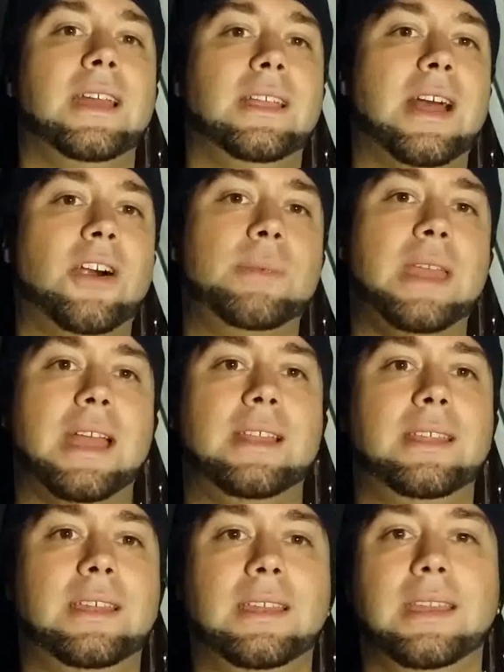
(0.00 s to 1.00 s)
That'll be
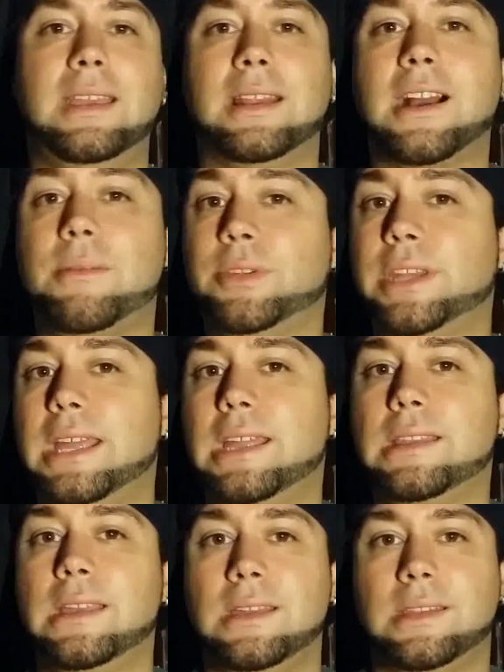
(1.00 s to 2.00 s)
ending in a couple
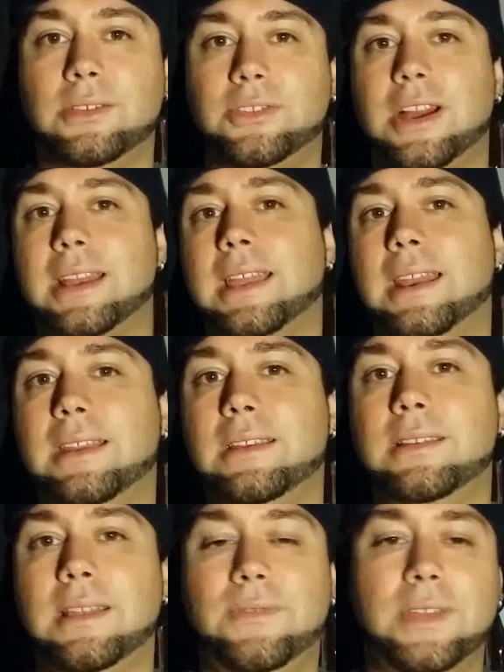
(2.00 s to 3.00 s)
days, so try to get
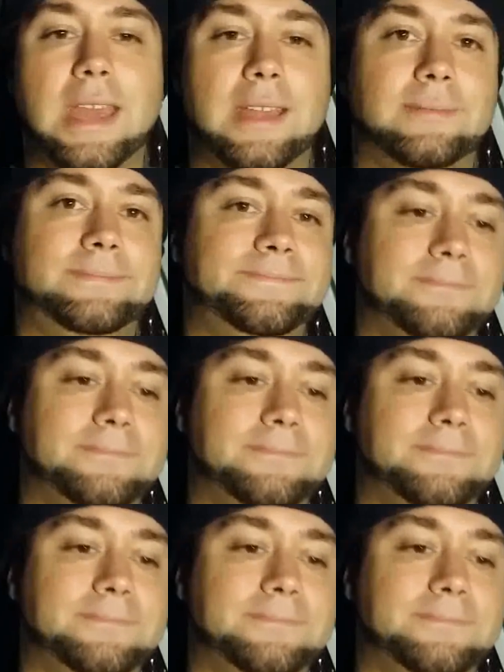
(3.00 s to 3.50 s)
in if you can.